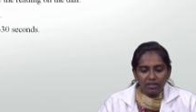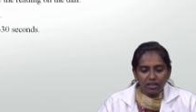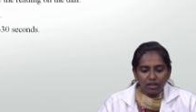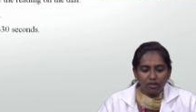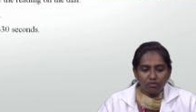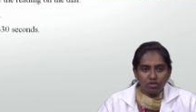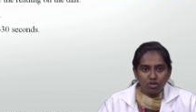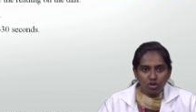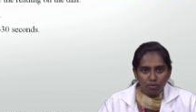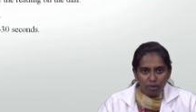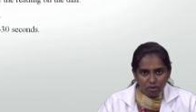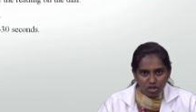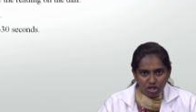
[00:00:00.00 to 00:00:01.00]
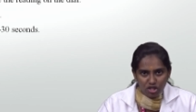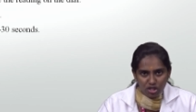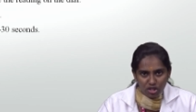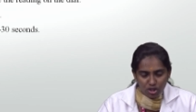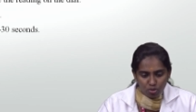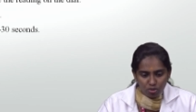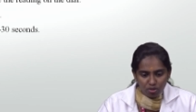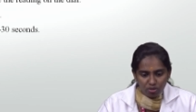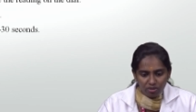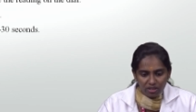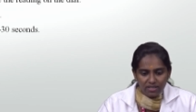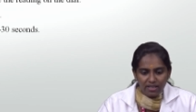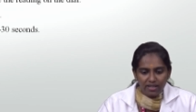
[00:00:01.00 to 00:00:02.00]
The cuff should be positioned 2 to
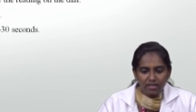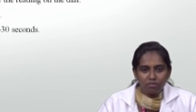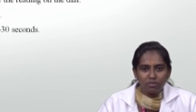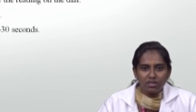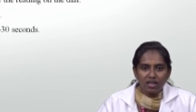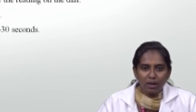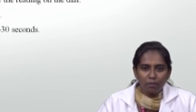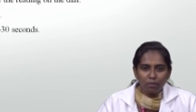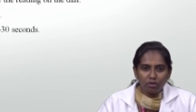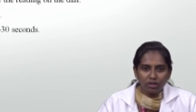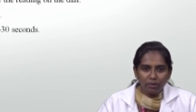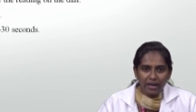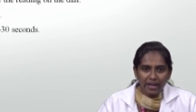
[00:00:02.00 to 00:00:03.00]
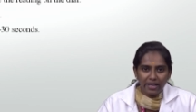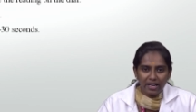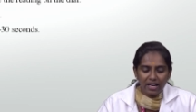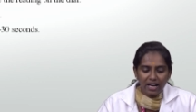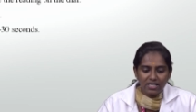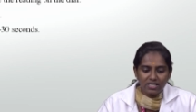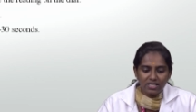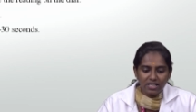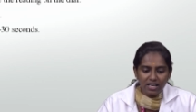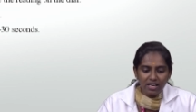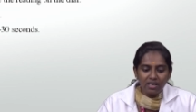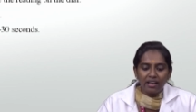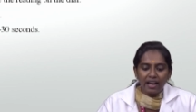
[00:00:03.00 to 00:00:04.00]
3 cm above the brachial artery.
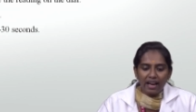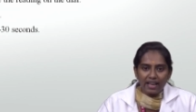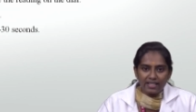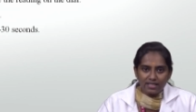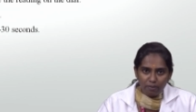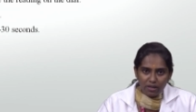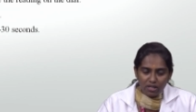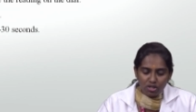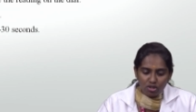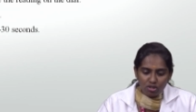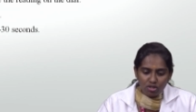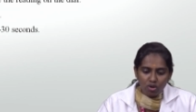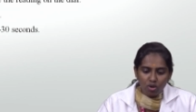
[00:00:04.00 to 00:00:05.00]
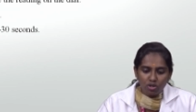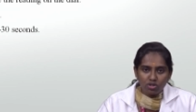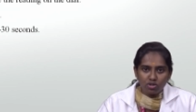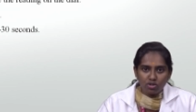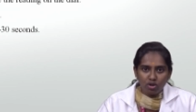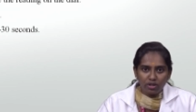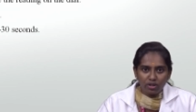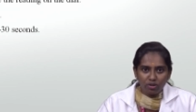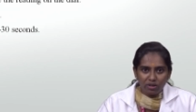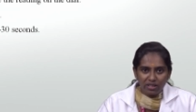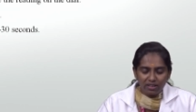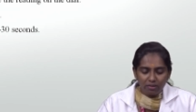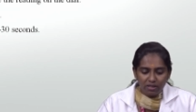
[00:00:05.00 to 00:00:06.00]
Ask the patients not to talk
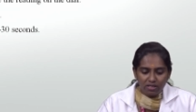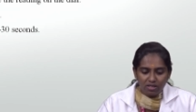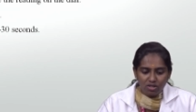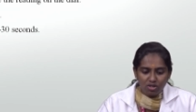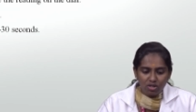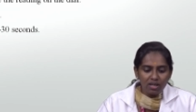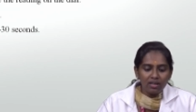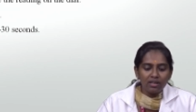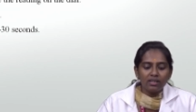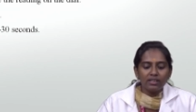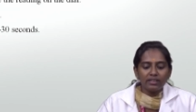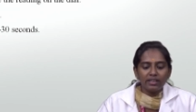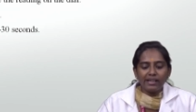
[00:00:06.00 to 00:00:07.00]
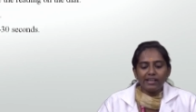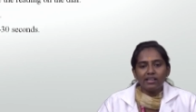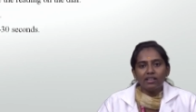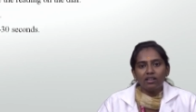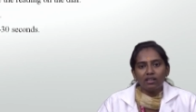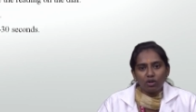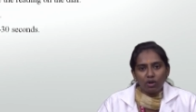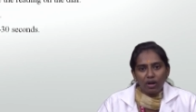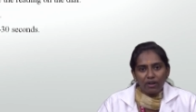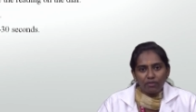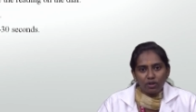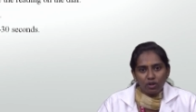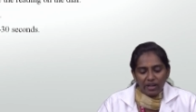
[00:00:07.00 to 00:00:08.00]
during the procedure. Then you
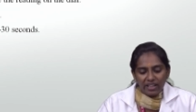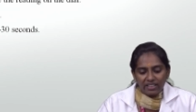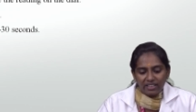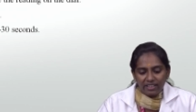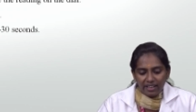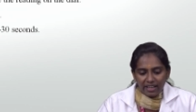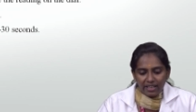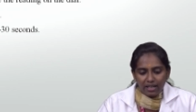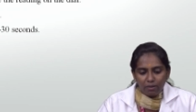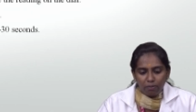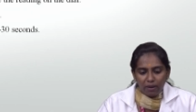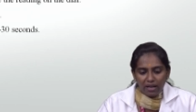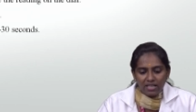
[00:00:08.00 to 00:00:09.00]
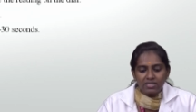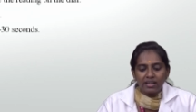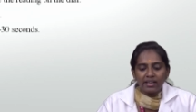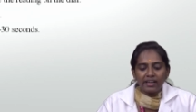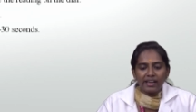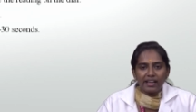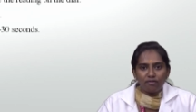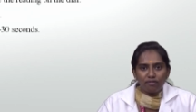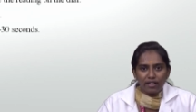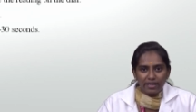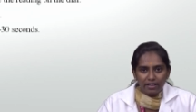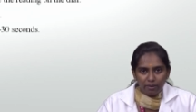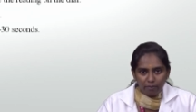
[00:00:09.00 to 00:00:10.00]
have to locate the radial pulse.
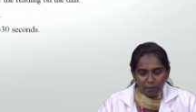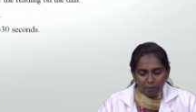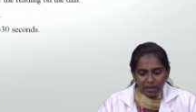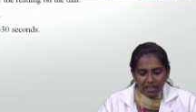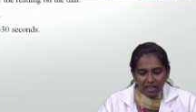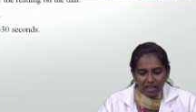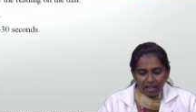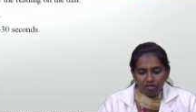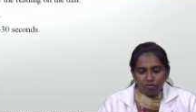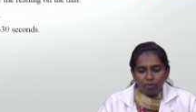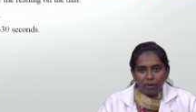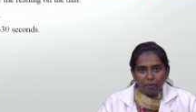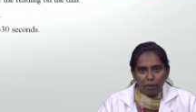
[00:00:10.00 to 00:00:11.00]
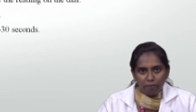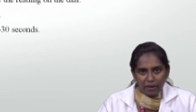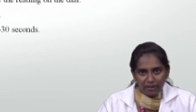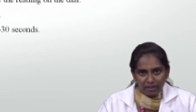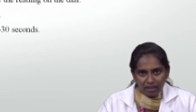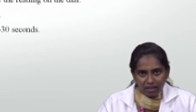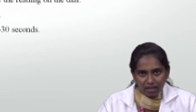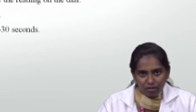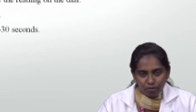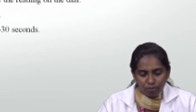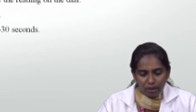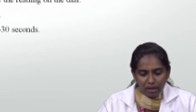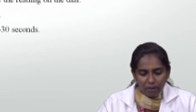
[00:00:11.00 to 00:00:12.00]
Inflate the BP cuff by pumping the
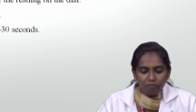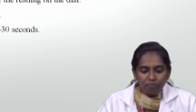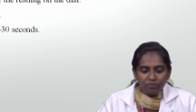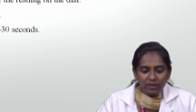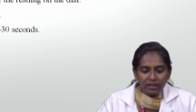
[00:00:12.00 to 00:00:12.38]
cuff bulb.